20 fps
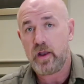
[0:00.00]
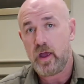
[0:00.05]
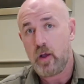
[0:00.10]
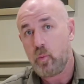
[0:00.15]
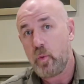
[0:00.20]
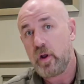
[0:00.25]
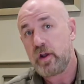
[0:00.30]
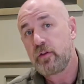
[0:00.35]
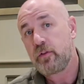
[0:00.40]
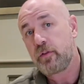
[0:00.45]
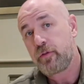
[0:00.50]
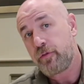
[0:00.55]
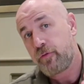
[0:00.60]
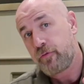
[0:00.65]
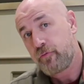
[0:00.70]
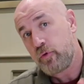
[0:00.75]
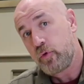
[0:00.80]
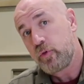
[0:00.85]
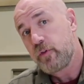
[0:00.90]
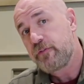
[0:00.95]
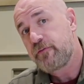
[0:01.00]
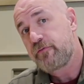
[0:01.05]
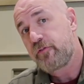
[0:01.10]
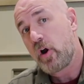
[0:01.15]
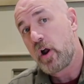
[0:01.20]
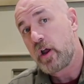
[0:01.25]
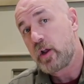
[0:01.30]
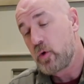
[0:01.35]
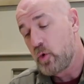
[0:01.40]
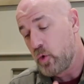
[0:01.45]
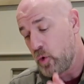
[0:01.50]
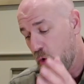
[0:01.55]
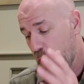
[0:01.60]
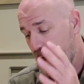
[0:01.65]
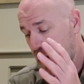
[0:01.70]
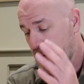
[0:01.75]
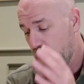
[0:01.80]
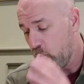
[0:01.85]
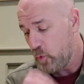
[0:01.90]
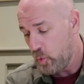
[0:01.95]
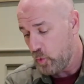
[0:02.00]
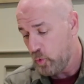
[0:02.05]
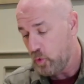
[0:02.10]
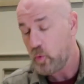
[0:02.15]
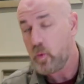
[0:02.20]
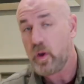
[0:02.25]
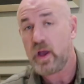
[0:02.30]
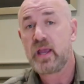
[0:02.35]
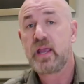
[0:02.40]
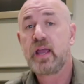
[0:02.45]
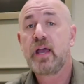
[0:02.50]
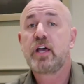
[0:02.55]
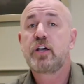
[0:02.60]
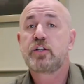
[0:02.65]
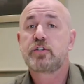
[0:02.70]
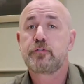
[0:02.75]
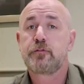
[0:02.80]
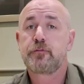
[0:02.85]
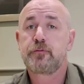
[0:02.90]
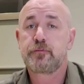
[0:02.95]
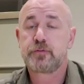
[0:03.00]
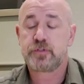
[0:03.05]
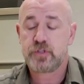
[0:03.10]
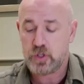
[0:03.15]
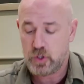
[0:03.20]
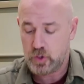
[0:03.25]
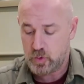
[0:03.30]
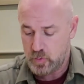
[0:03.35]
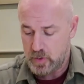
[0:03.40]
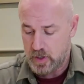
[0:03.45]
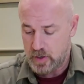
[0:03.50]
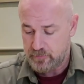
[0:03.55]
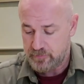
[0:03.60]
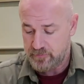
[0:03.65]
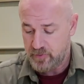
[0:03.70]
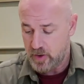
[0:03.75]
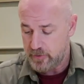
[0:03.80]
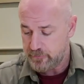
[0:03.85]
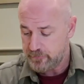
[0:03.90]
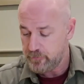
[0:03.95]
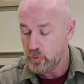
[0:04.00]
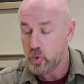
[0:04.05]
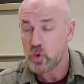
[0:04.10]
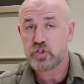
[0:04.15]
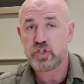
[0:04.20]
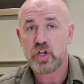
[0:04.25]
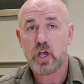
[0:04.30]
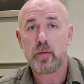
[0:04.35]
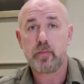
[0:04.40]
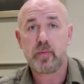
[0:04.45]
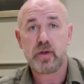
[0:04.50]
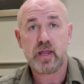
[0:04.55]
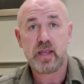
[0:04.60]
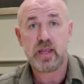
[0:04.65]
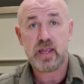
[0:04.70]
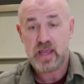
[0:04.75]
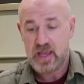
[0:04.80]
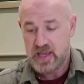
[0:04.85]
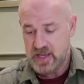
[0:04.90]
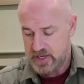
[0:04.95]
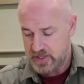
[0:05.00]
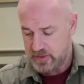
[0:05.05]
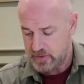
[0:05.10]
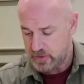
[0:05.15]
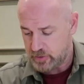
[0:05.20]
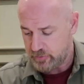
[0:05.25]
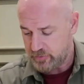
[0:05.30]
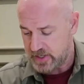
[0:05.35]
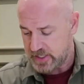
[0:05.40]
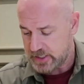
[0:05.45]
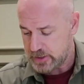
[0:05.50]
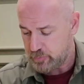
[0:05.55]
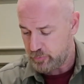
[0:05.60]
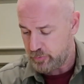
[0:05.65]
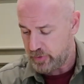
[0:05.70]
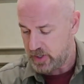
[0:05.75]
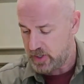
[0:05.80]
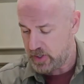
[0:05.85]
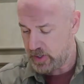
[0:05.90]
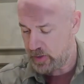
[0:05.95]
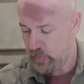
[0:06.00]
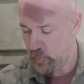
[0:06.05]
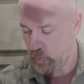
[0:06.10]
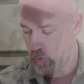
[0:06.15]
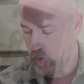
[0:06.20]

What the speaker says: I and went through the Freikorps and all the way to fight for Germany in the Kriegsmarine in